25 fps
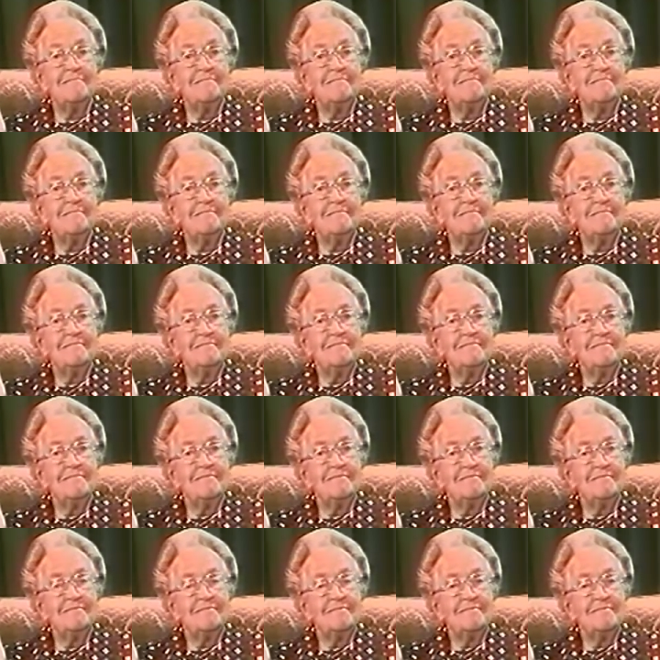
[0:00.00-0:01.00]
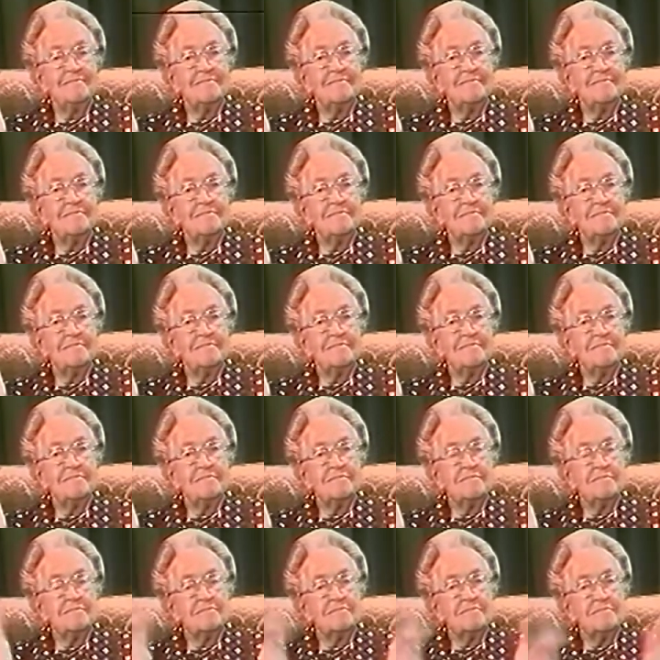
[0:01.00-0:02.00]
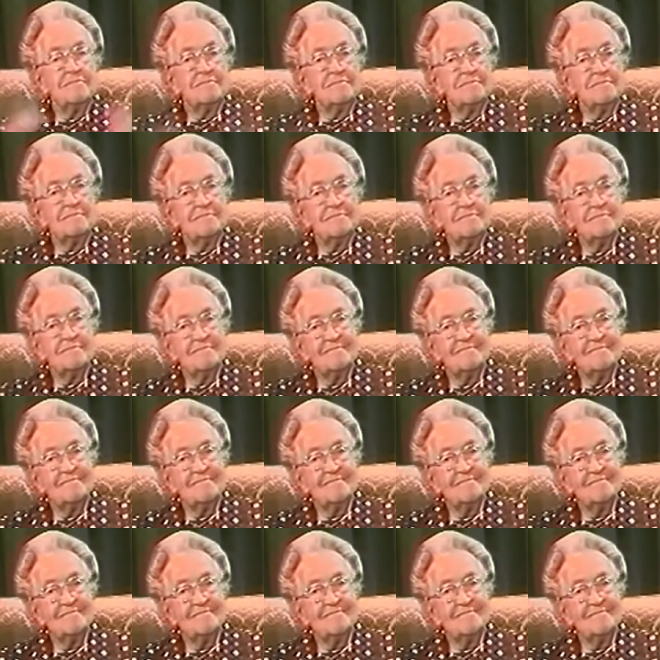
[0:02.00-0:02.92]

(no one is talking)